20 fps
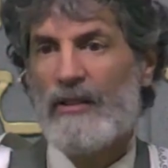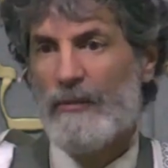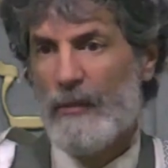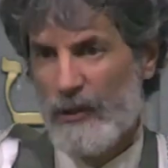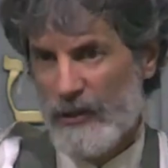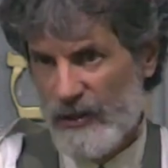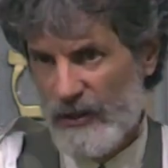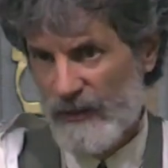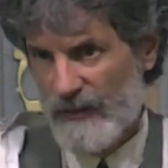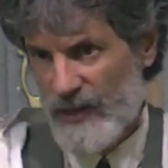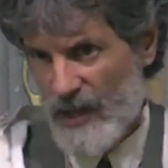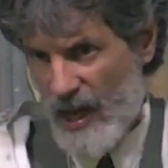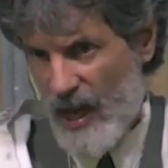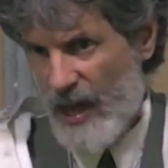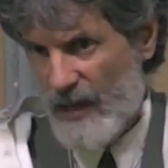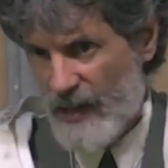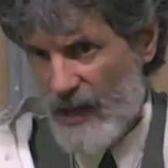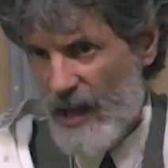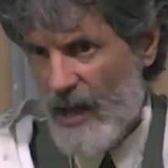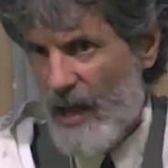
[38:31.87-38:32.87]
The mercy of
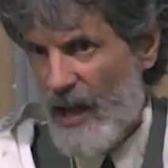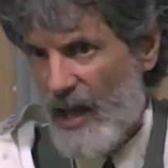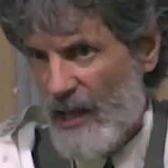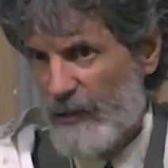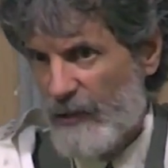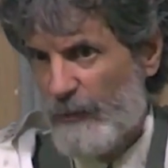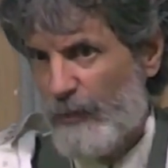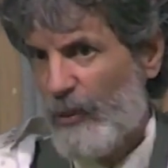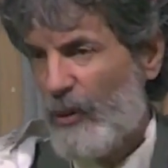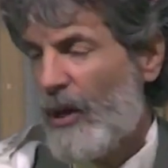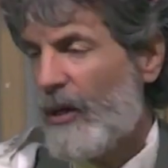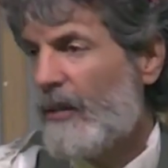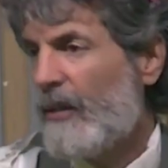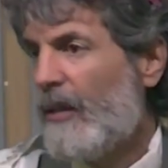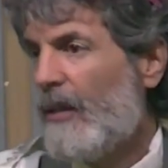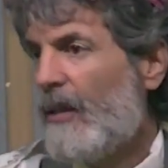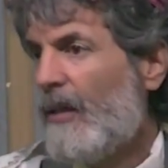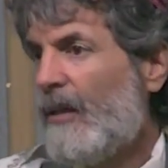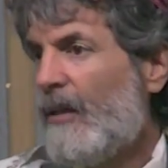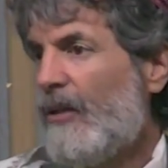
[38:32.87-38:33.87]
God has brought
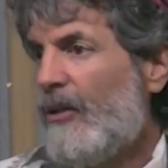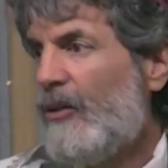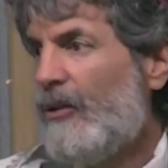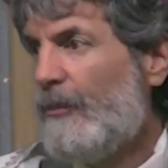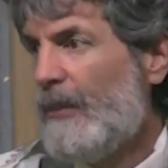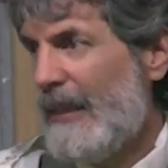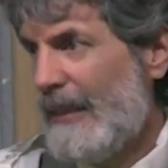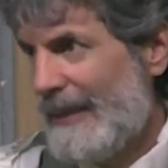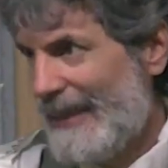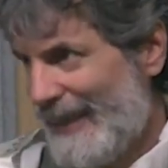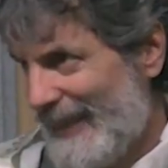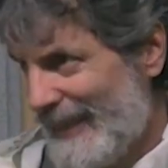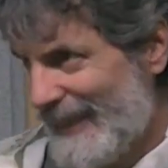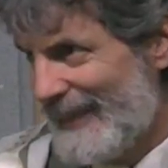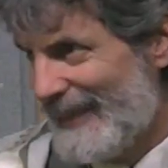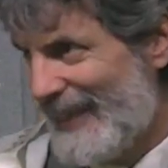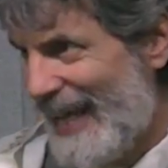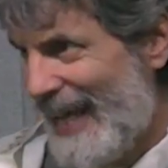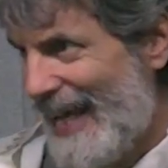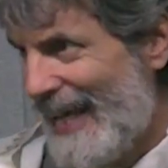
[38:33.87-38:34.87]
you and me to
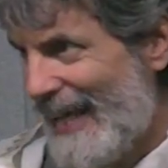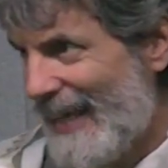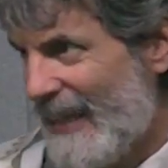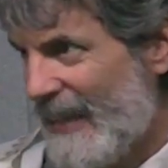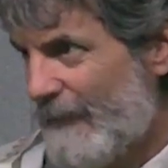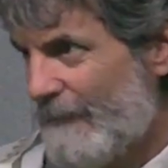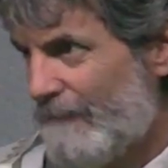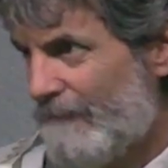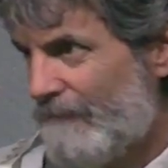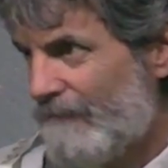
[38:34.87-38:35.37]
this day.